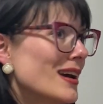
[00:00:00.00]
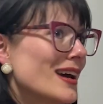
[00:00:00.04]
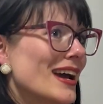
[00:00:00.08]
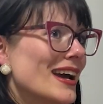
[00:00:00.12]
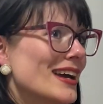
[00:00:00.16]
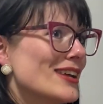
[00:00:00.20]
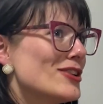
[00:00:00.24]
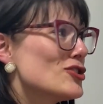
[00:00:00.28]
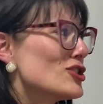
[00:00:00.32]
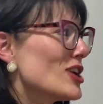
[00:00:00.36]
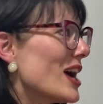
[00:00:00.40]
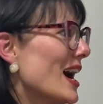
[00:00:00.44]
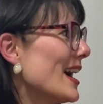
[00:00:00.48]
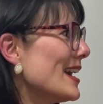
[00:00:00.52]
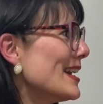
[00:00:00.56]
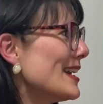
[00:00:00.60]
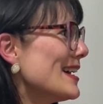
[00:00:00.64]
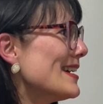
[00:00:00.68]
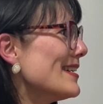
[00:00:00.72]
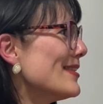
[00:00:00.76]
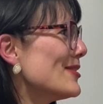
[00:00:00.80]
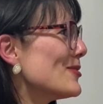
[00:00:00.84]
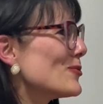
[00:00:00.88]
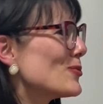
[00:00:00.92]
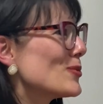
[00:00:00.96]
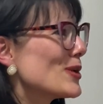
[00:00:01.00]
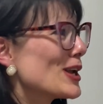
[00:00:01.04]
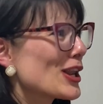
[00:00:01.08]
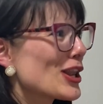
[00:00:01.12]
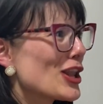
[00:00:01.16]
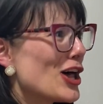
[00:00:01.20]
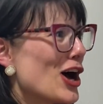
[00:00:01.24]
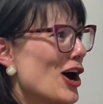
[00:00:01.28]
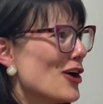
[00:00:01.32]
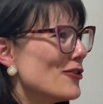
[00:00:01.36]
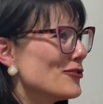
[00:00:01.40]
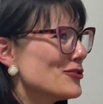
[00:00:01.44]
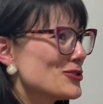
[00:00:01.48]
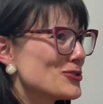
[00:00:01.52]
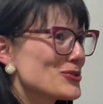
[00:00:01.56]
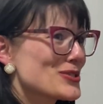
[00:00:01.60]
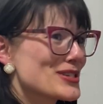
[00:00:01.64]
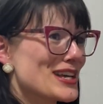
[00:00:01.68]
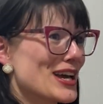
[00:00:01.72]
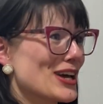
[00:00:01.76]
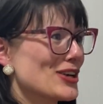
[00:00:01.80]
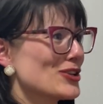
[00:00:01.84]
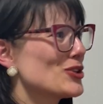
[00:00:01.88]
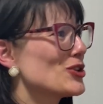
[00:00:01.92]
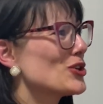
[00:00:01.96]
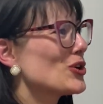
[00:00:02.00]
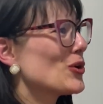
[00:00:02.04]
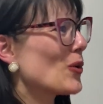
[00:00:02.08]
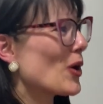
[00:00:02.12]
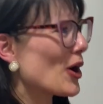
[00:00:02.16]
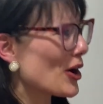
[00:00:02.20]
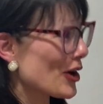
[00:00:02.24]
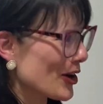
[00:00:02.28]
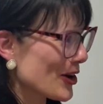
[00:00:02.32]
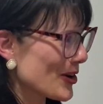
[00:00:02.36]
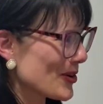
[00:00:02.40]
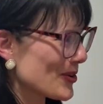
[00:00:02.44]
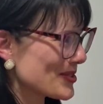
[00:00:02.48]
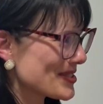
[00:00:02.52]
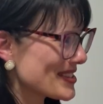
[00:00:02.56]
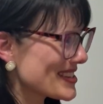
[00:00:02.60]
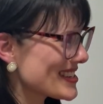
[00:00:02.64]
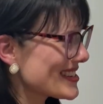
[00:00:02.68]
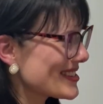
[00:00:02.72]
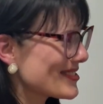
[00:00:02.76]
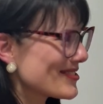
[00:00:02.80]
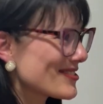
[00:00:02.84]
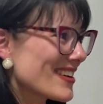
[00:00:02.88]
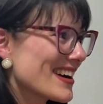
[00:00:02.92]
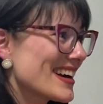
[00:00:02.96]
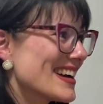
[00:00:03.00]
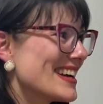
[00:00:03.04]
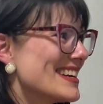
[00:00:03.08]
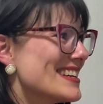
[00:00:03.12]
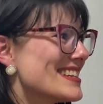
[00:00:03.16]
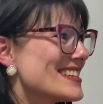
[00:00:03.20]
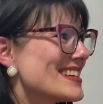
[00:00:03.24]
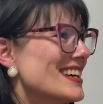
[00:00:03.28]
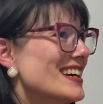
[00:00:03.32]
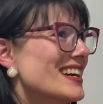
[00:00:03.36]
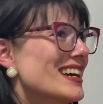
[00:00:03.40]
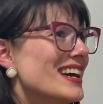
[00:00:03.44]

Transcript: In China, we love to scan QR codes, right?